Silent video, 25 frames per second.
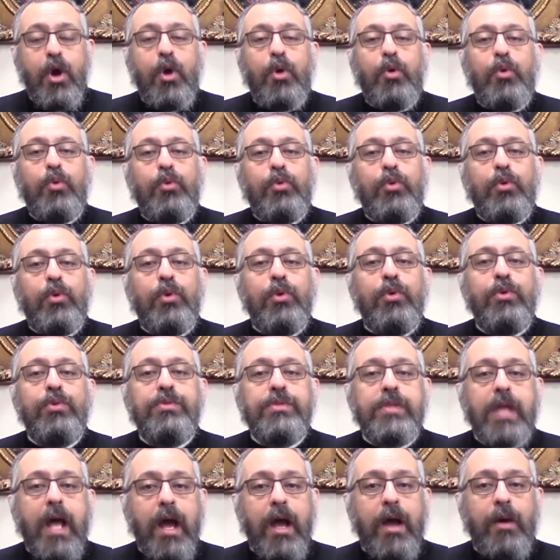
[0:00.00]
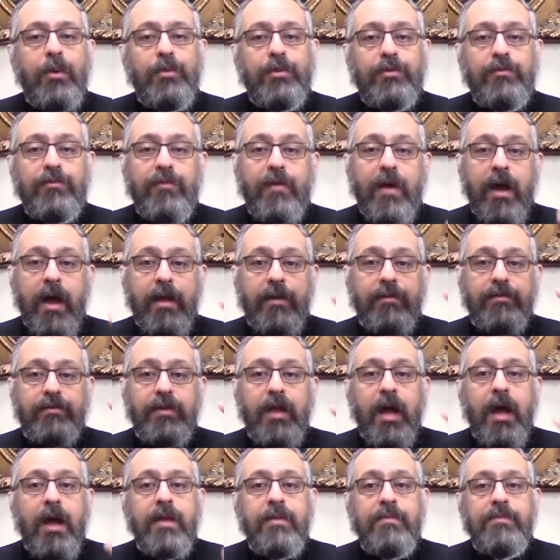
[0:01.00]
who goes out five
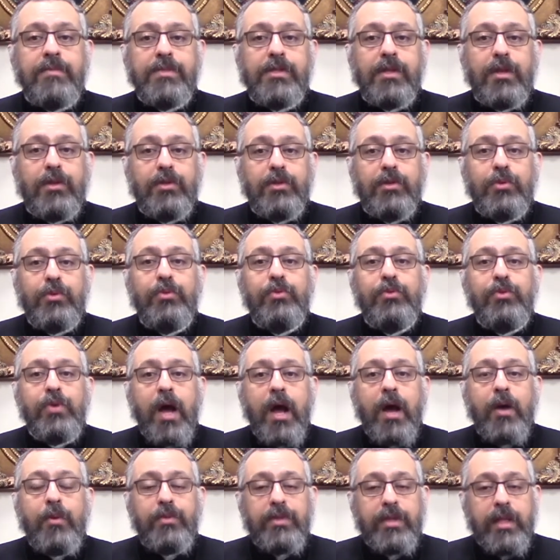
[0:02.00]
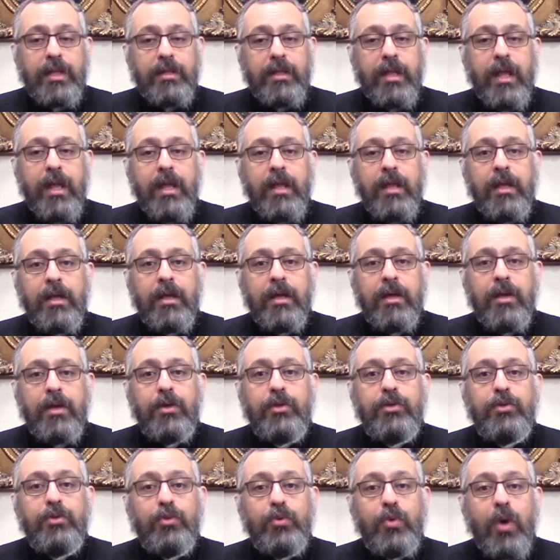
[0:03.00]
times throughout the day
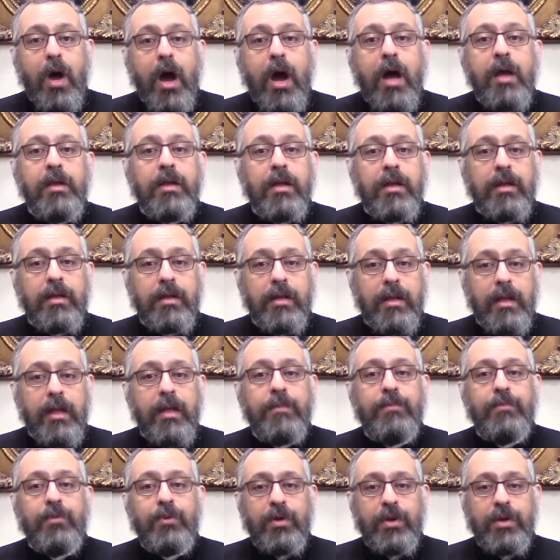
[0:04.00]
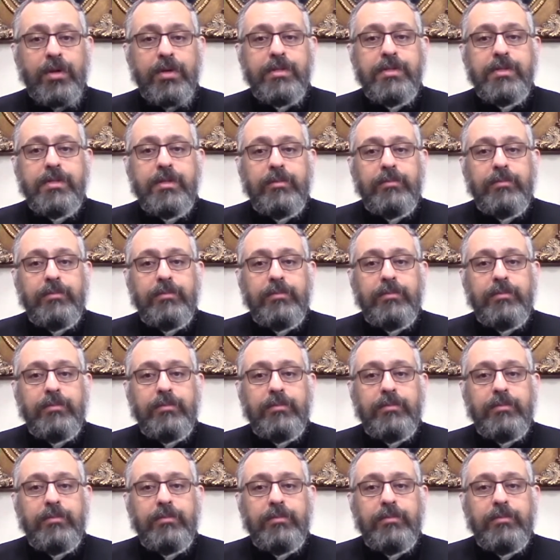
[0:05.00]
to hire laborers,